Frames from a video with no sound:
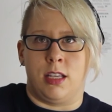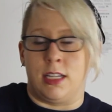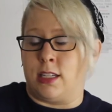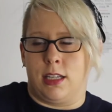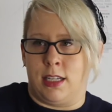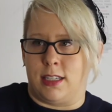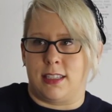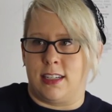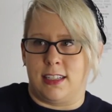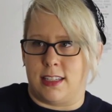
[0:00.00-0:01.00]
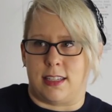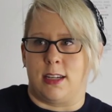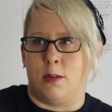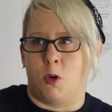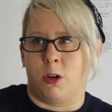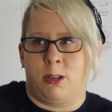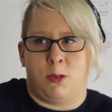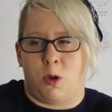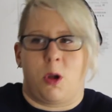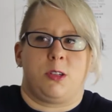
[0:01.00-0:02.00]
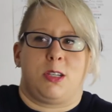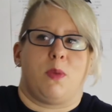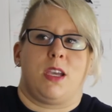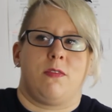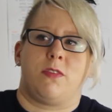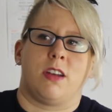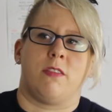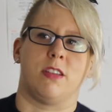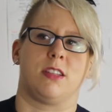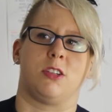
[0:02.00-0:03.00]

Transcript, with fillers: it it doesn't exist anymore because we're all just making fun of the